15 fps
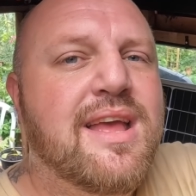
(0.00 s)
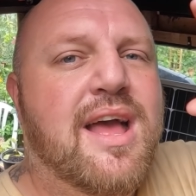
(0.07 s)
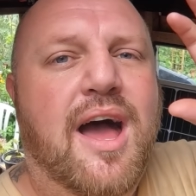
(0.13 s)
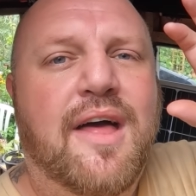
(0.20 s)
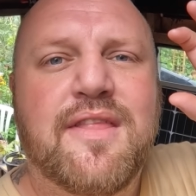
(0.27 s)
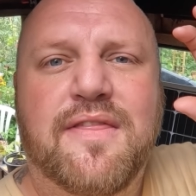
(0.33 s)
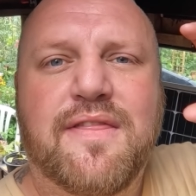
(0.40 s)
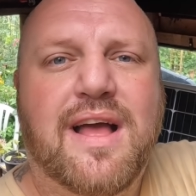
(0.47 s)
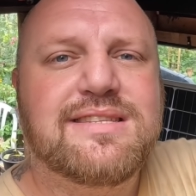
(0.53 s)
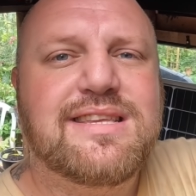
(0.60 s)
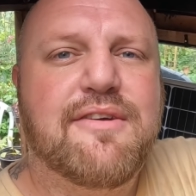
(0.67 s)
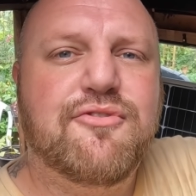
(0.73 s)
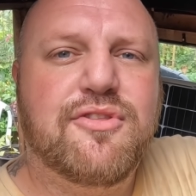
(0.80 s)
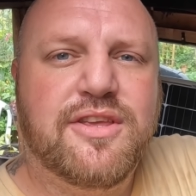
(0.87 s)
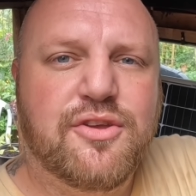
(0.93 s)
and then that's
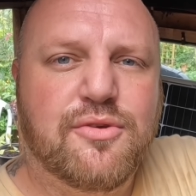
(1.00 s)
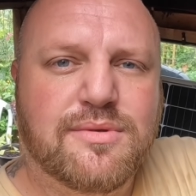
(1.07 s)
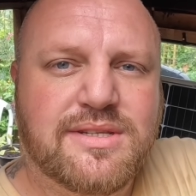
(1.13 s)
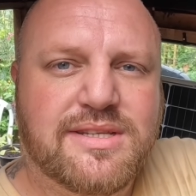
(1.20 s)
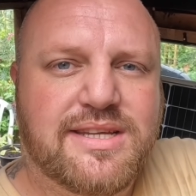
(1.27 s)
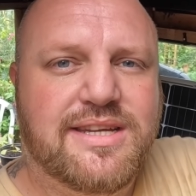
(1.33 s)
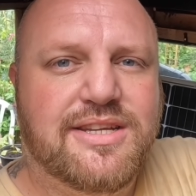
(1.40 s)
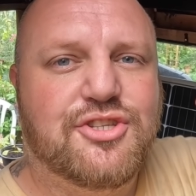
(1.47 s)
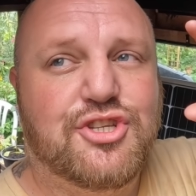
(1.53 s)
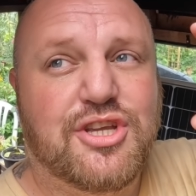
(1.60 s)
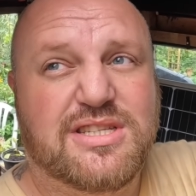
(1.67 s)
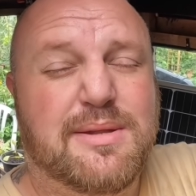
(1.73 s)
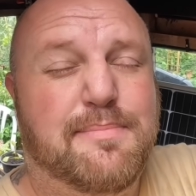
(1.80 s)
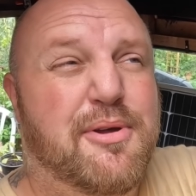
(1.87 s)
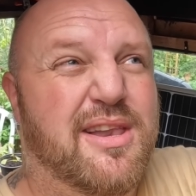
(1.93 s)
everything you'll need
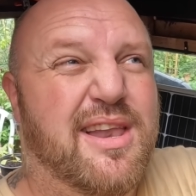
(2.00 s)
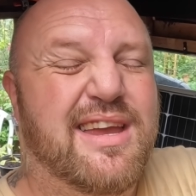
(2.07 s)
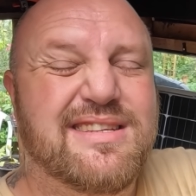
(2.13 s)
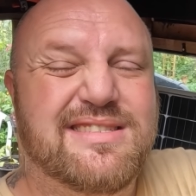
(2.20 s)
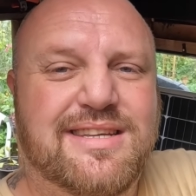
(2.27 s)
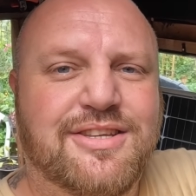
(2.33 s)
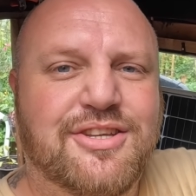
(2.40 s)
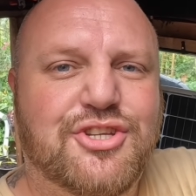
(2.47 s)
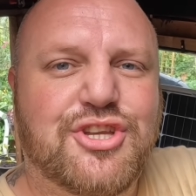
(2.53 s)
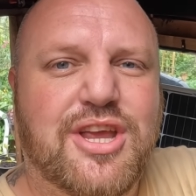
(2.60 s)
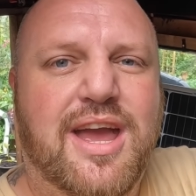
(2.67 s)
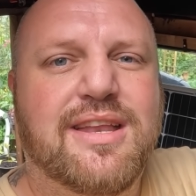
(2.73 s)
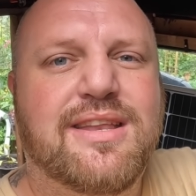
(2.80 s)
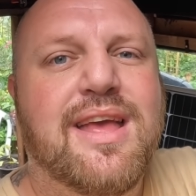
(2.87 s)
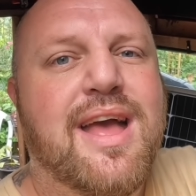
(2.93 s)
just to put lights in your
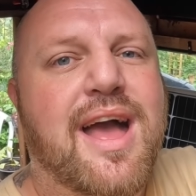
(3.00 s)
shed